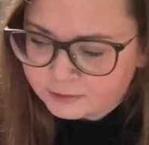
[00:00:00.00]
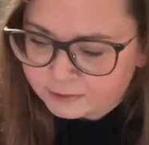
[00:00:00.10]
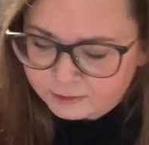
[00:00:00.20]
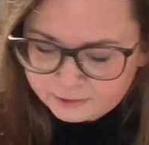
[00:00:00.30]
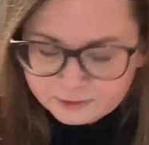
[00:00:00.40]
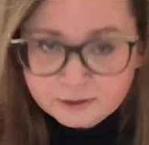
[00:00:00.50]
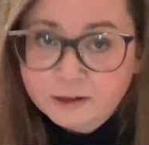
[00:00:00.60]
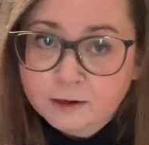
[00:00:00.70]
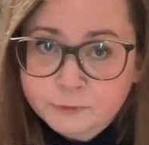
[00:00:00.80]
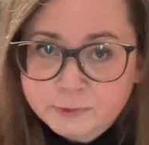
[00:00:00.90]
I
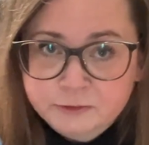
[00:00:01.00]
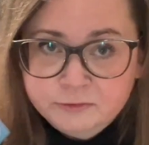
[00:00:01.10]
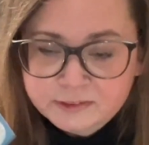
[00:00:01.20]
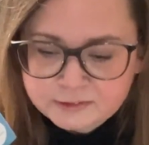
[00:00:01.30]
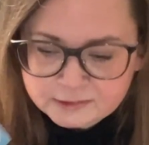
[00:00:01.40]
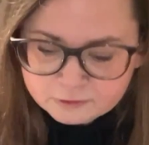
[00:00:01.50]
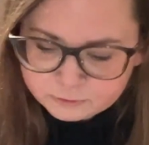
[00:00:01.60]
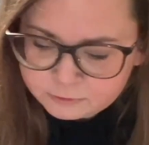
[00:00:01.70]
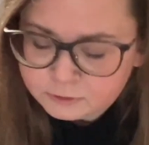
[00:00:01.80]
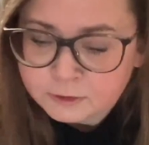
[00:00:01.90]
can't wait to read these
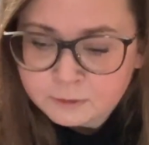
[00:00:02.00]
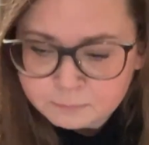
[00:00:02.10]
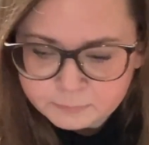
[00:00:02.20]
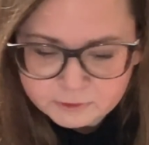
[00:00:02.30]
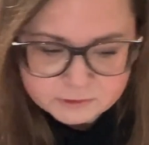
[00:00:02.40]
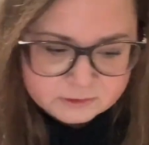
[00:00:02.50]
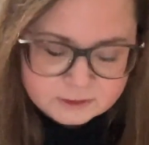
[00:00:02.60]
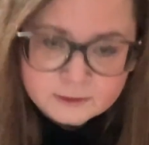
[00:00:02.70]
two. But